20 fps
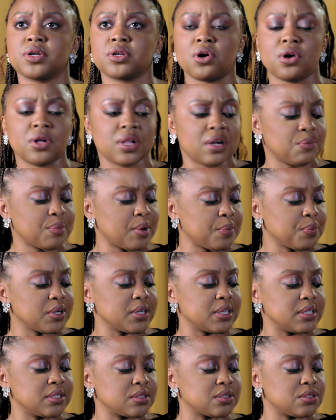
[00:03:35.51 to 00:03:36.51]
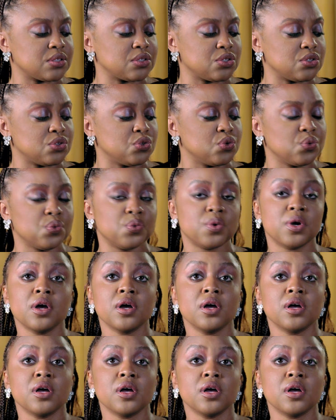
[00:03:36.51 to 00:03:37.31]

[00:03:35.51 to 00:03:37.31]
And all I remember is you